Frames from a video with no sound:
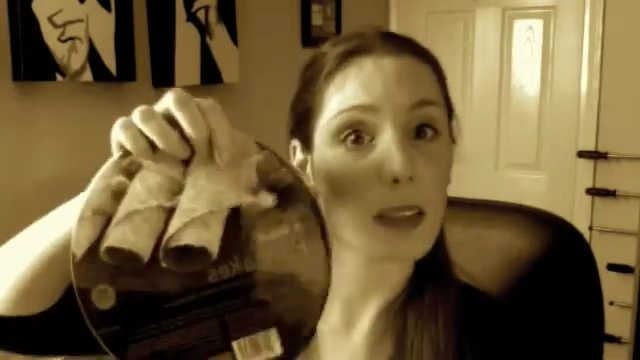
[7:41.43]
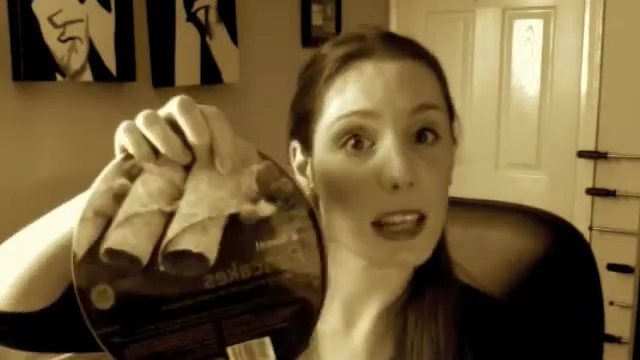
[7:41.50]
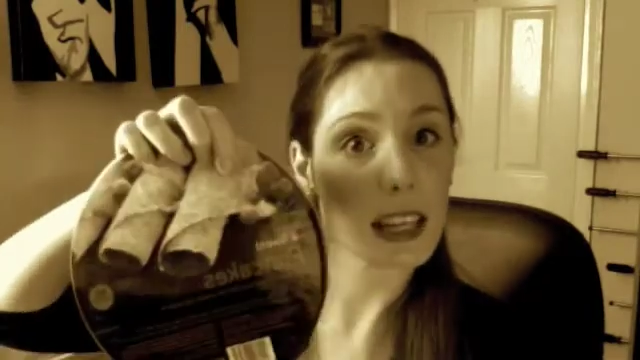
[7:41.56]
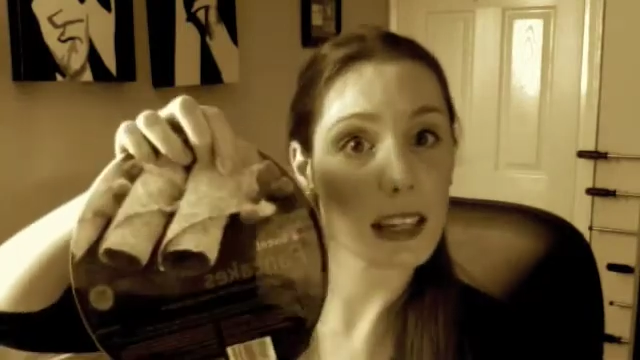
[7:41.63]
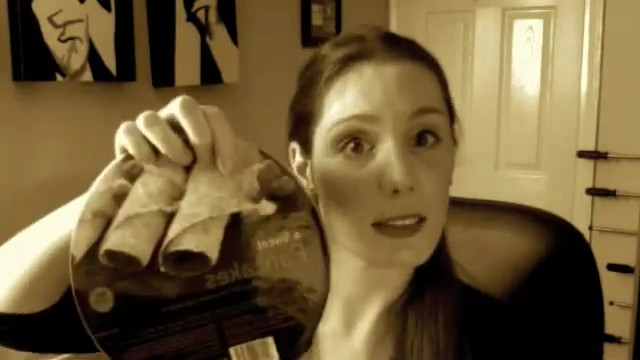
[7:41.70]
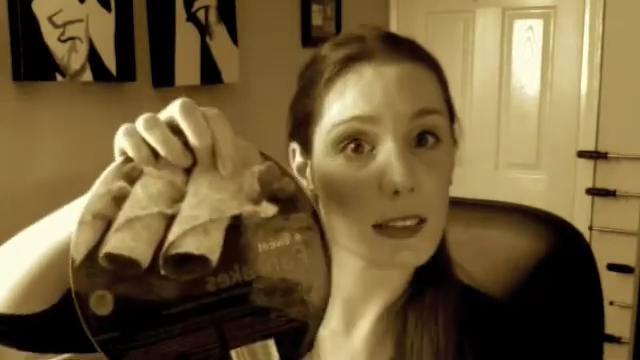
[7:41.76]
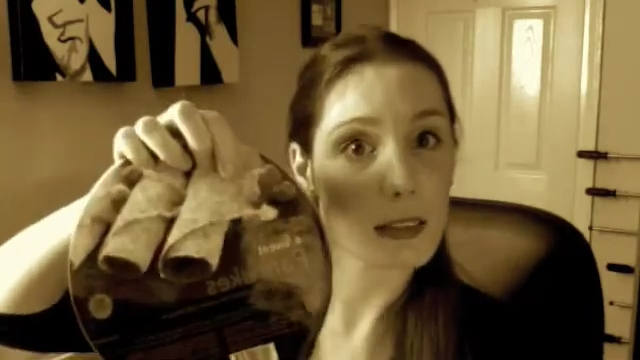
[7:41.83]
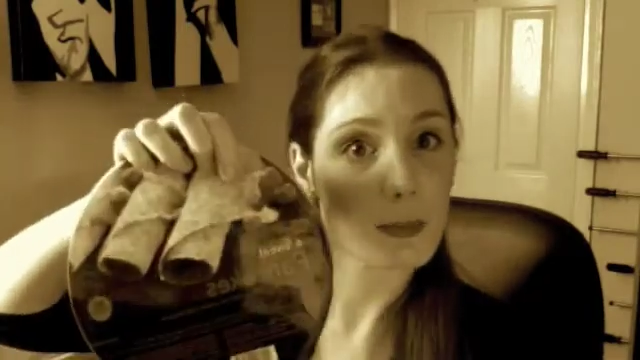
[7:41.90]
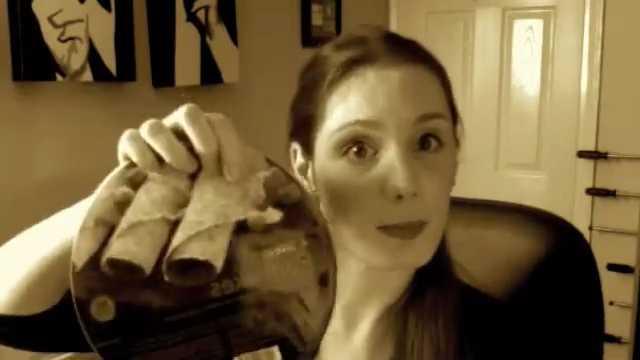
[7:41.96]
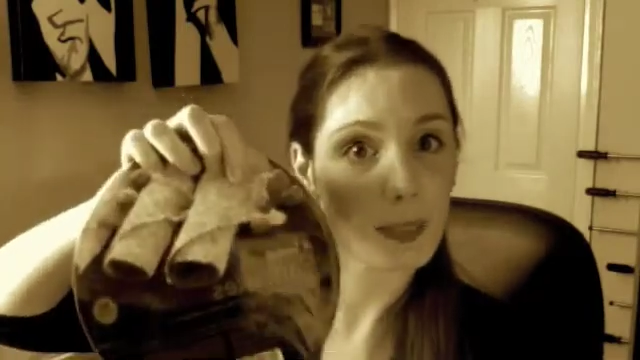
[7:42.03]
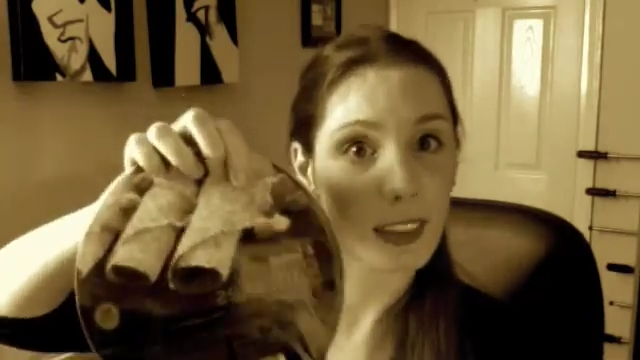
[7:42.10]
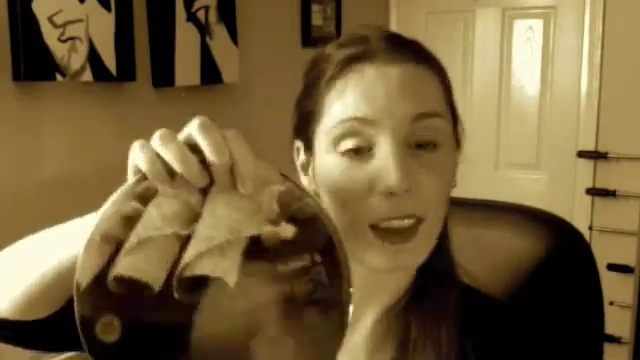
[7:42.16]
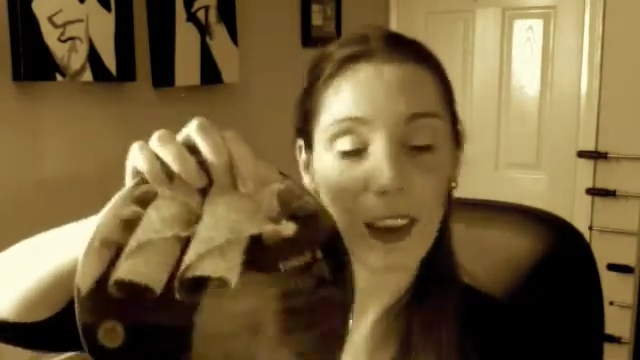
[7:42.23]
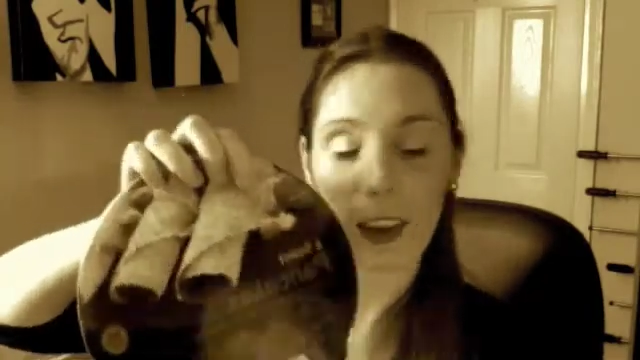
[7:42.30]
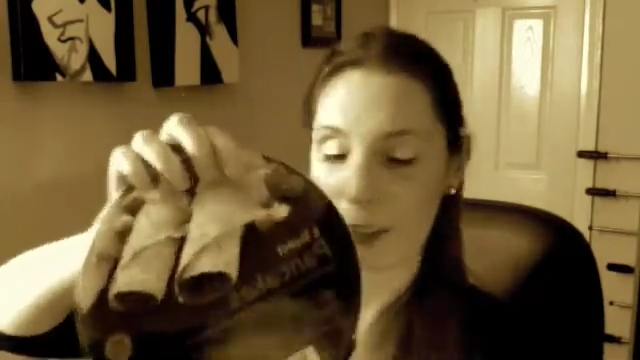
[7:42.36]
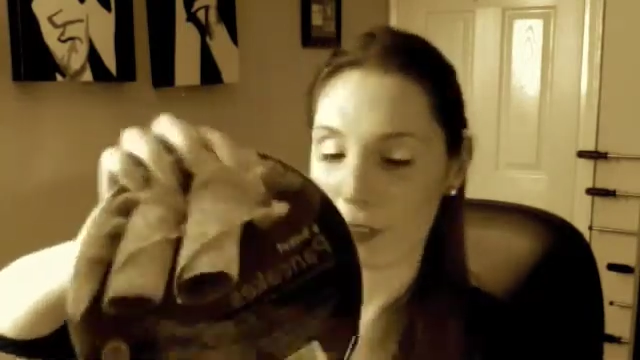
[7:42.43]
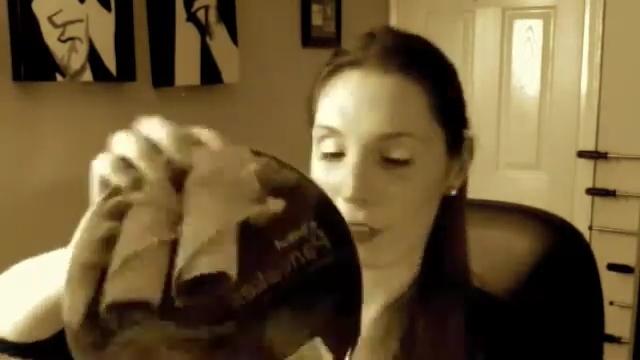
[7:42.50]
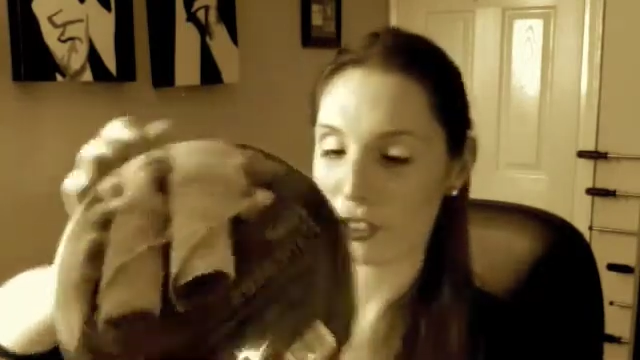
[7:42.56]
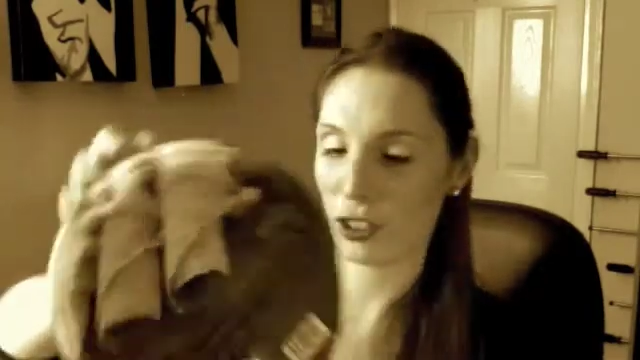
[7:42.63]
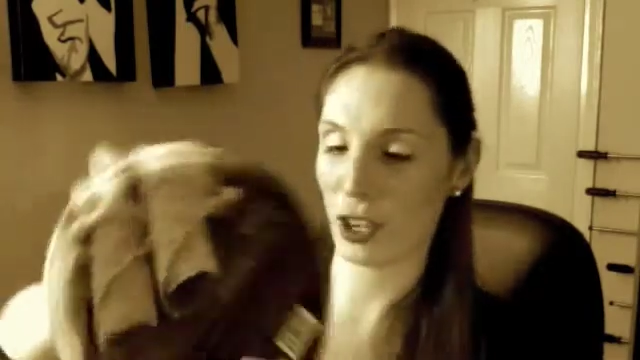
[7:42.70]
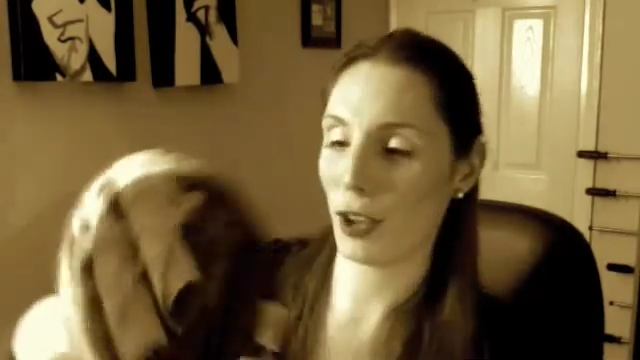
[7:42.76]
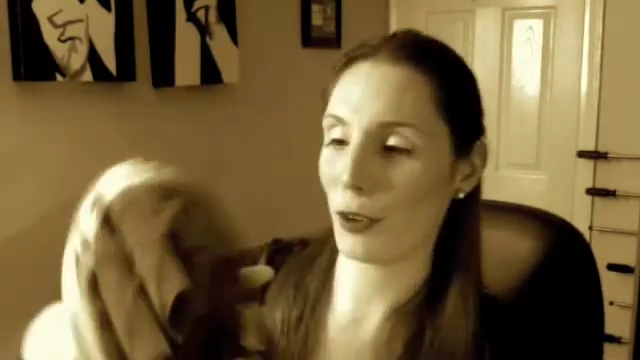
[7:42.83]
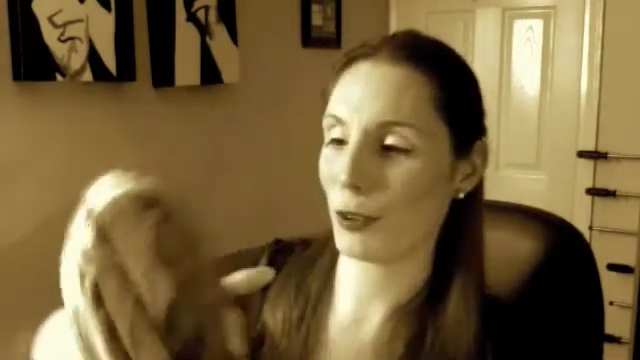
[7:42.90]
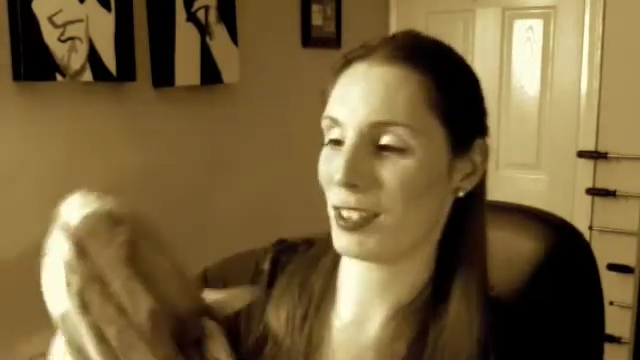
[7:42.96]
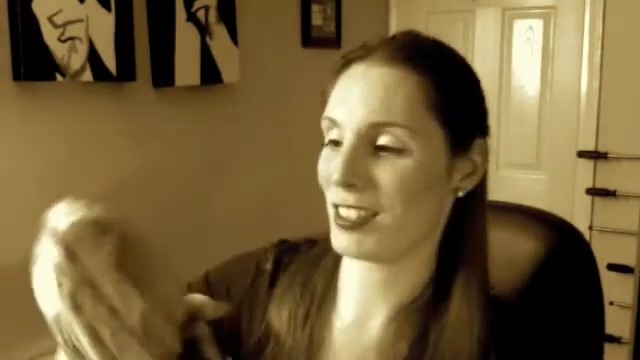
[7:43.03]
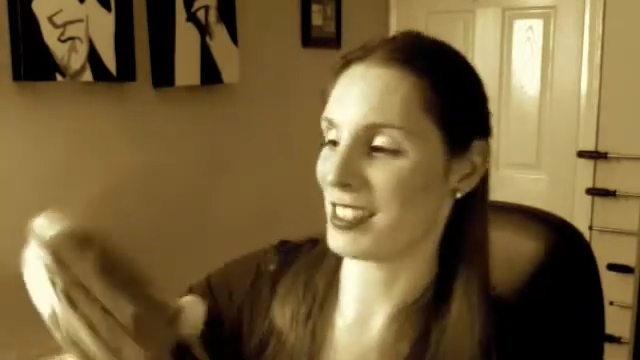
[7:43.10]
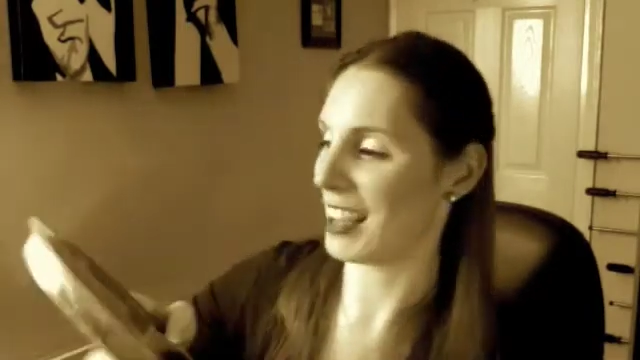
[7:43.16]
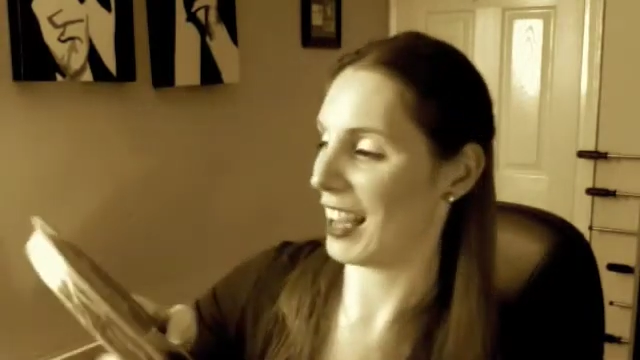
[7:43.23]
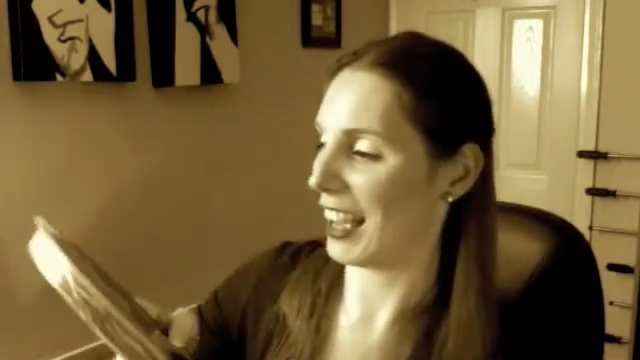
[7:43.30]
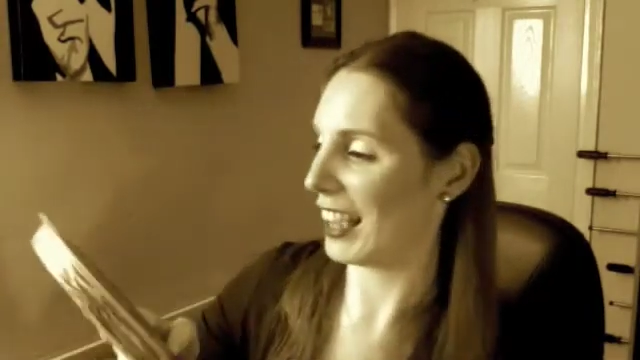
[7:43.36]
these for
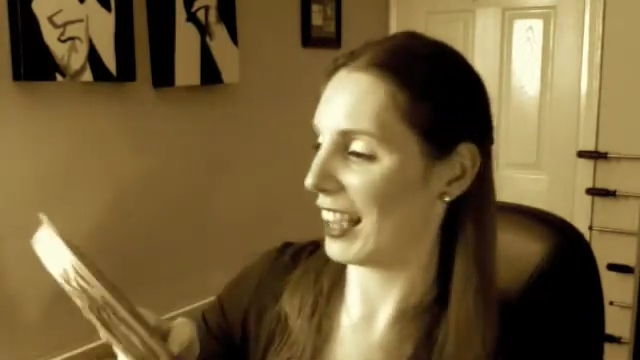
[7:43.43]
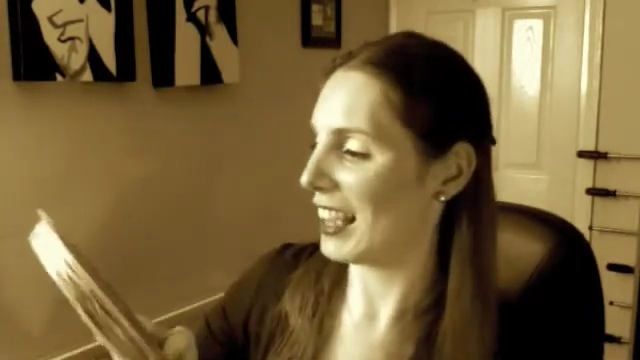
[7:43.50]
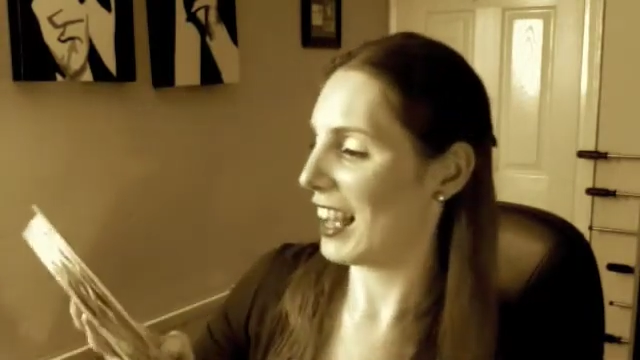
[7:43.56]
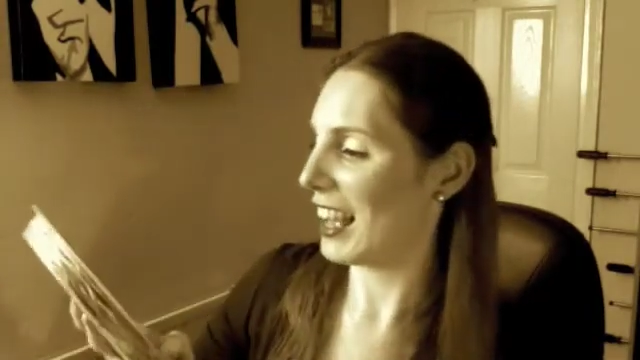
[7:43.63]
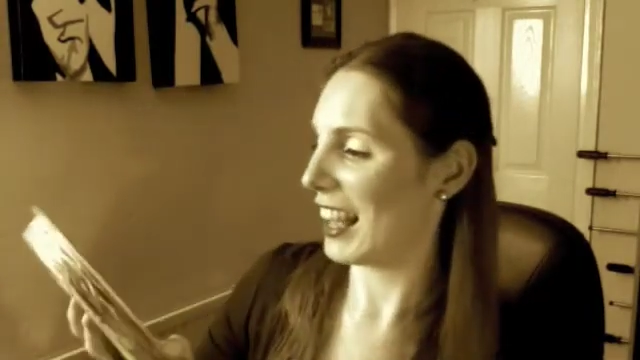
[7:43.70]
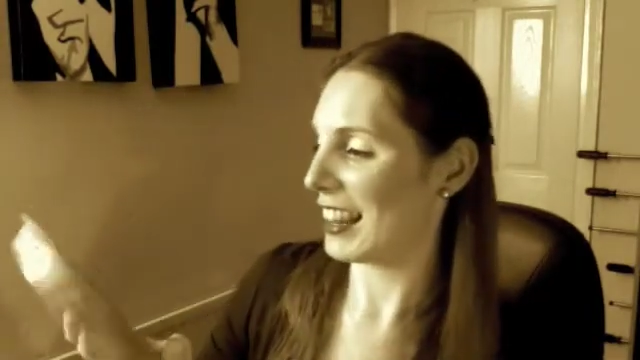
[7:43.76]
Tuesday.